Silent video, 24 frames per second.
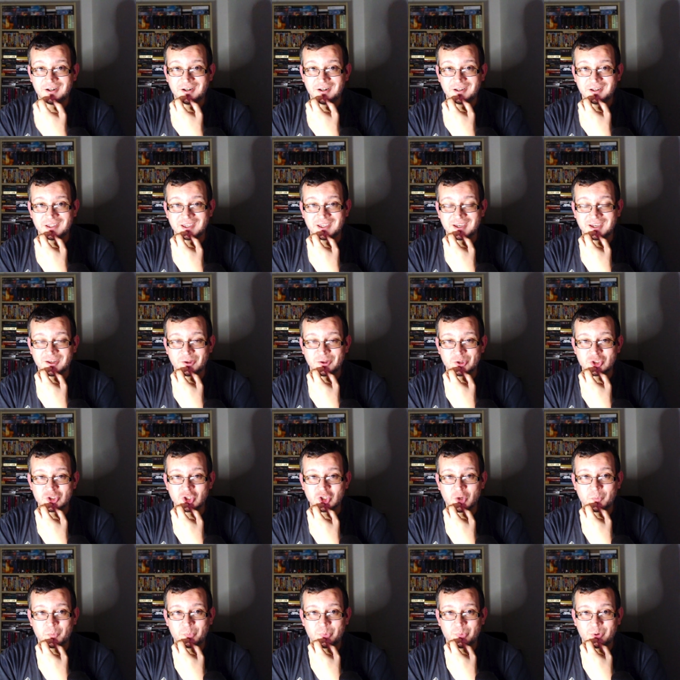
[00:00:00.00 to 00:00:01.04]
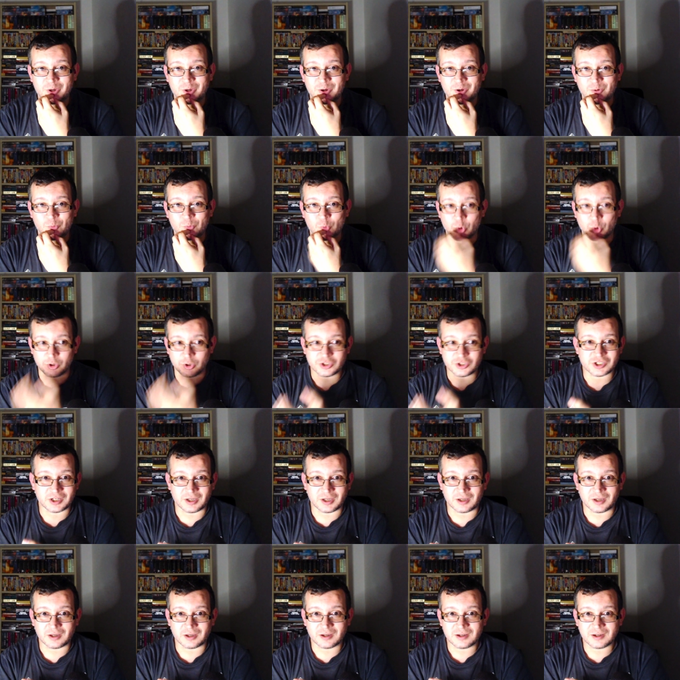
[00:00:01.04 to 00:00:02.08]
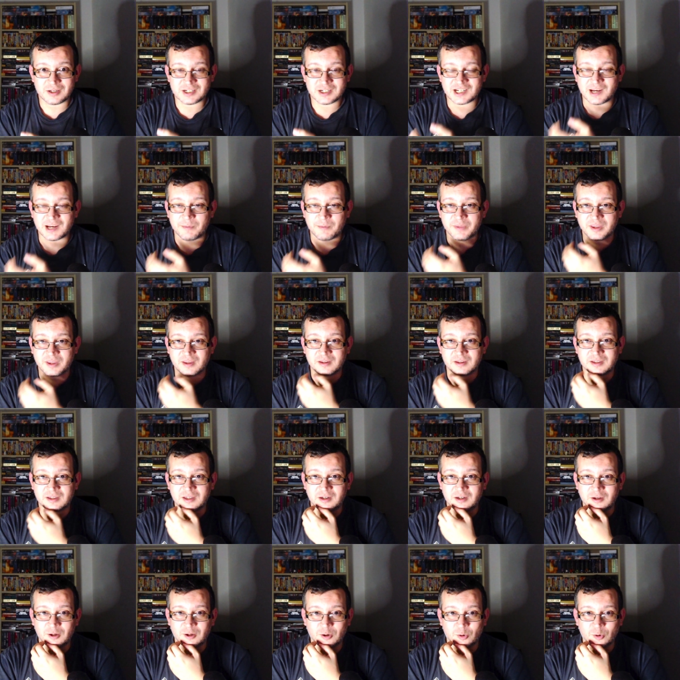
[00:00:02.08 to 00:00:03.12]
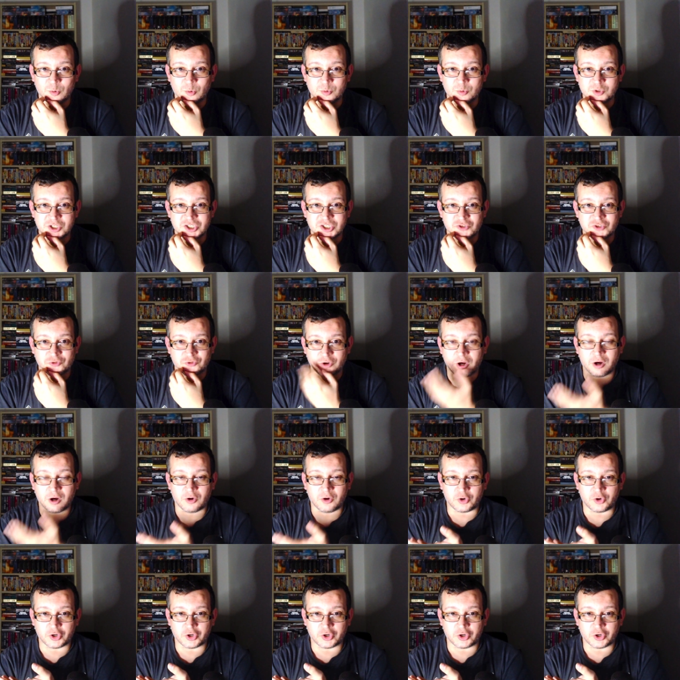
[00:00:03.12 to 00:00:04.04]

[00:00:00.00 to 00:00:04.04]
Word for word: he cannot stop watching something that he knows it's wrong.